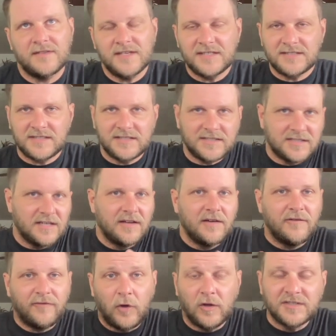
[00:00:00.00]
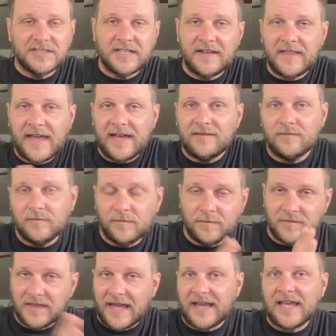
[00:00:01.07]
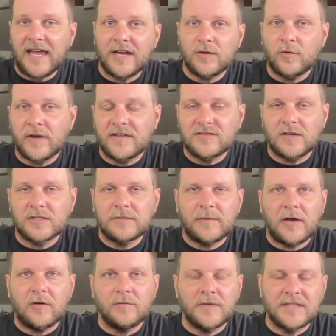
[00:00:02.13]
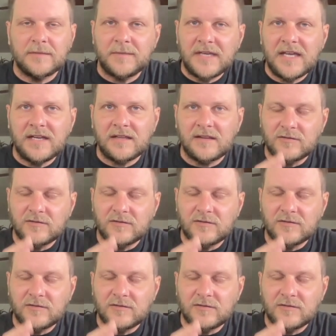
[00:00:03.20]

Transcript: This falls into that category I talked about at the beginning,